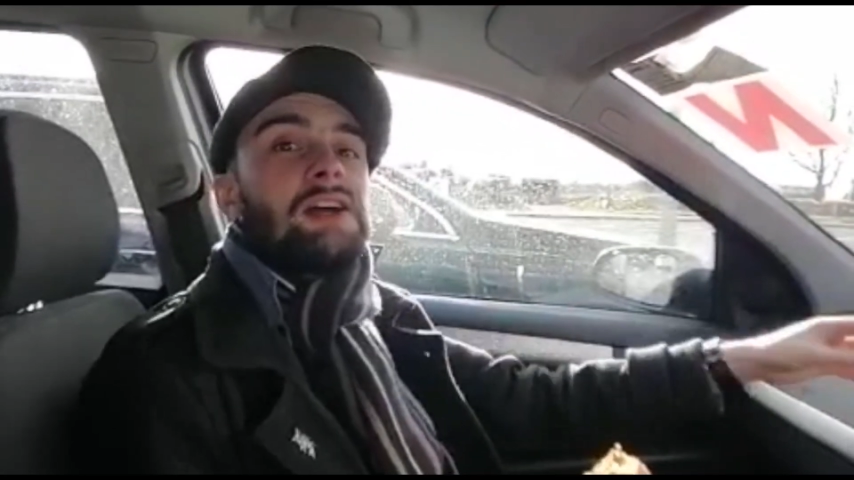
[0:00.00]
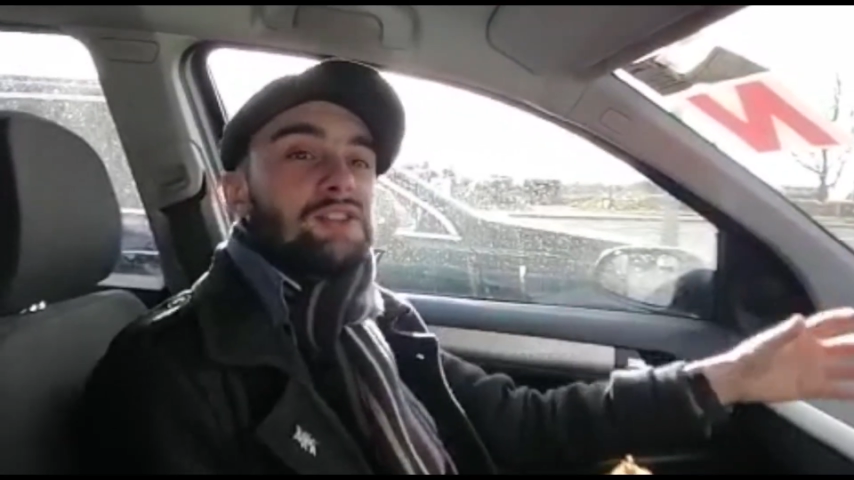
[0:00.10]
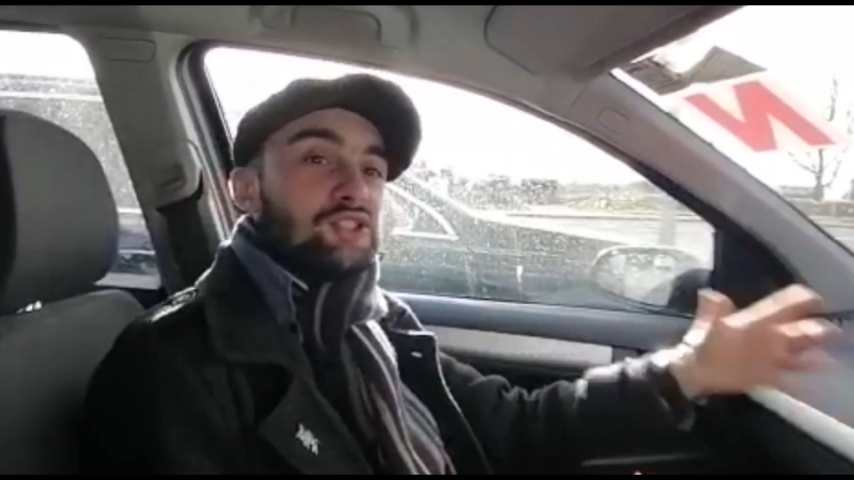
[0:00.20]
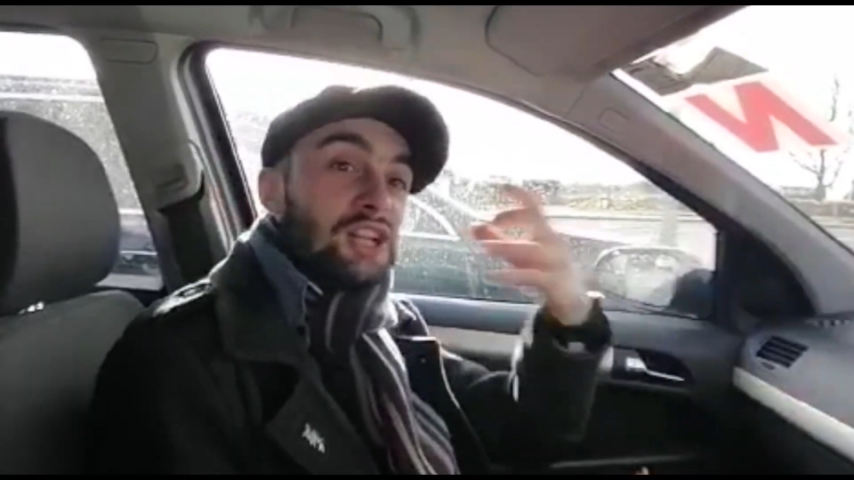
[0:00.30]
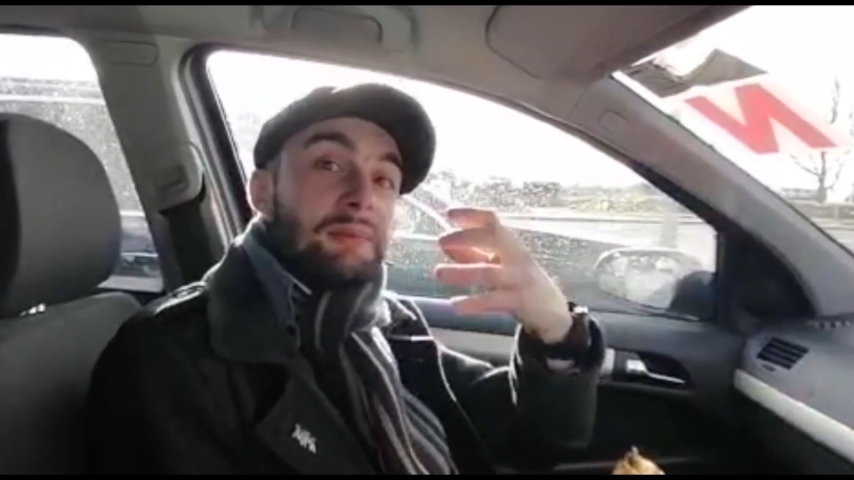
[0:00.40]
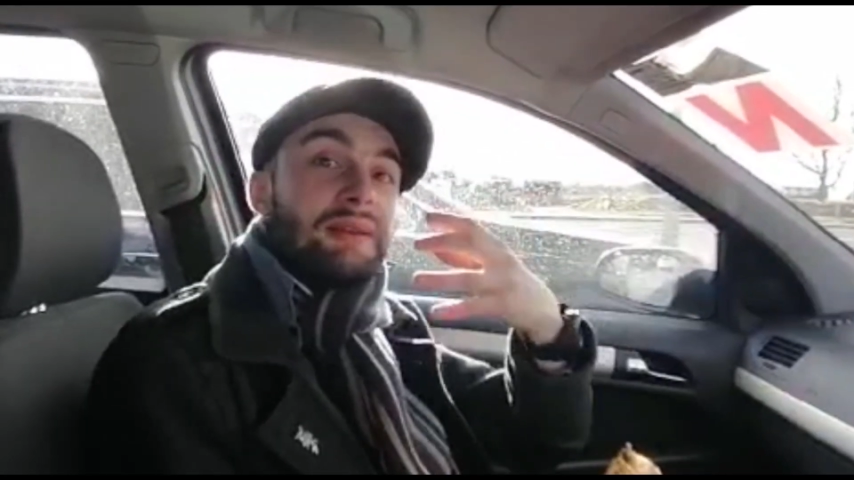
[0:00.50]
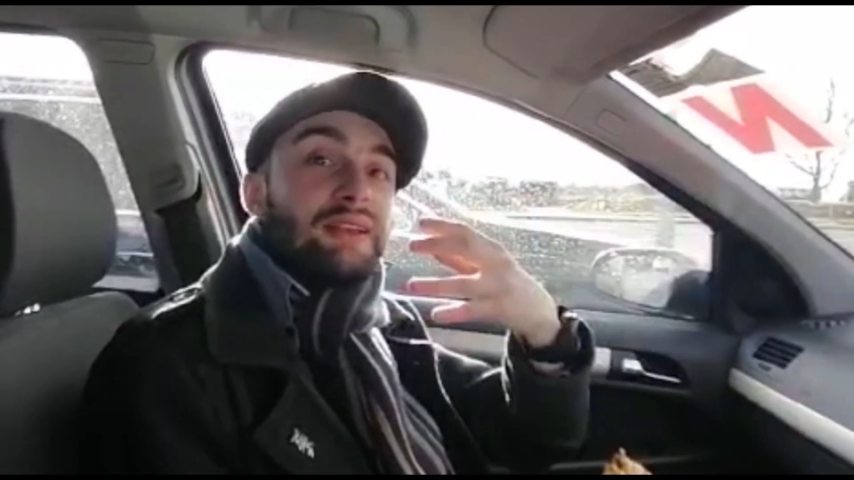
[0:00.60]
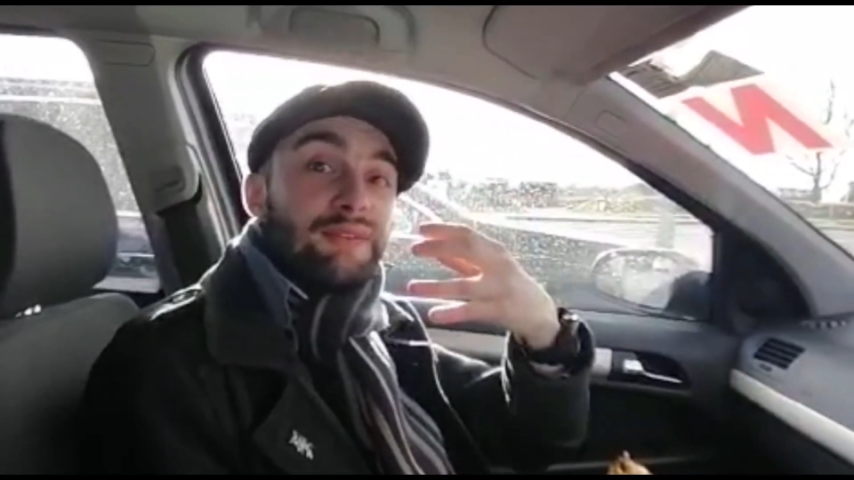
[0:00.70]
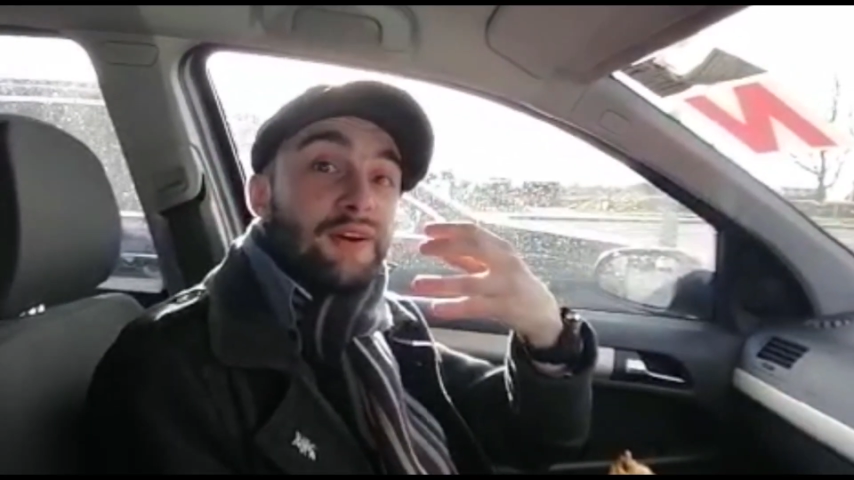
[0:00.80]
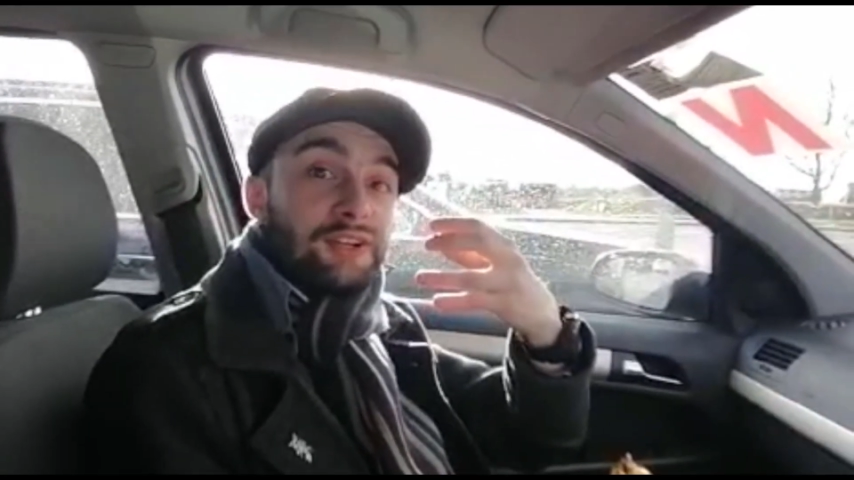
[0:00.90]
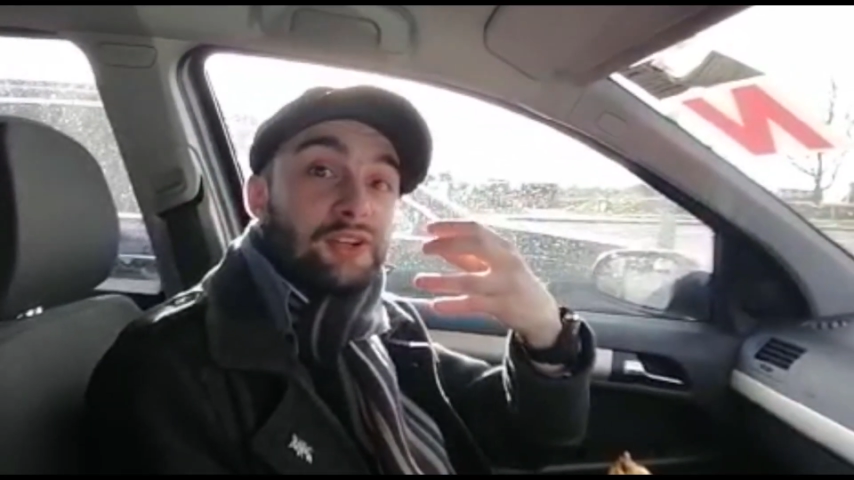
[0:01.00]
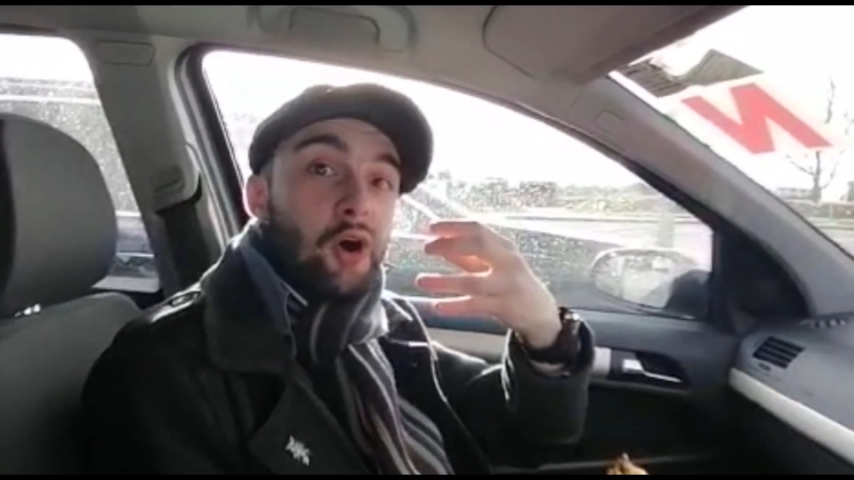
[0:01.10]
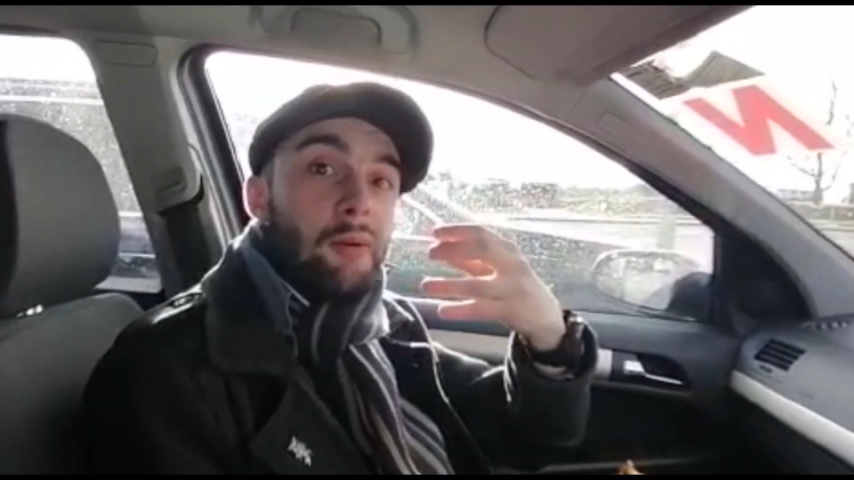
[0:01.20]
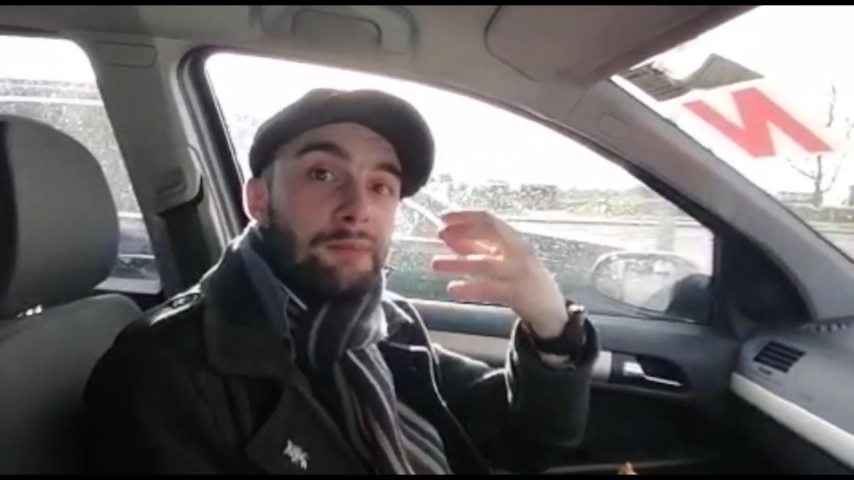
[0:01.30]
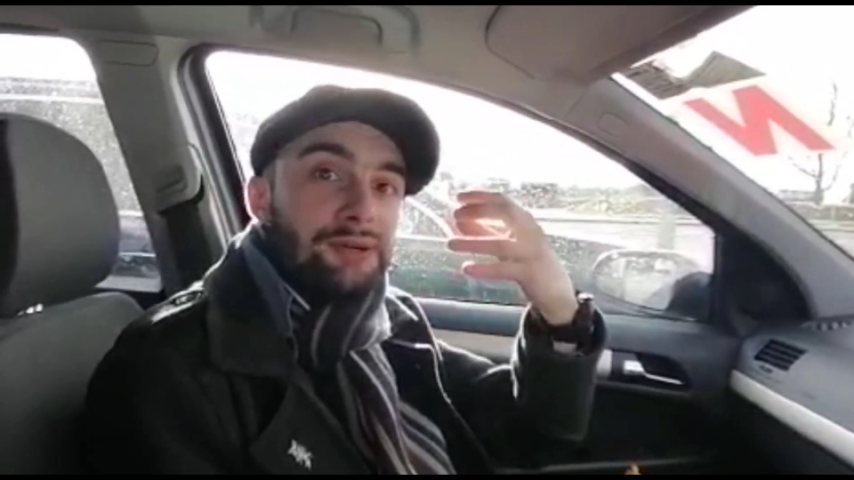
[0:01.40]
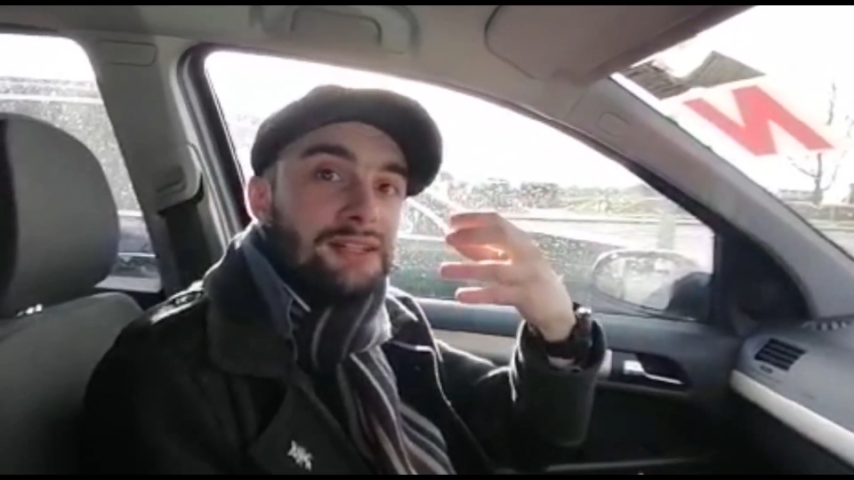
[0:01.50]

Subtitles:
stick them in your fucking gob.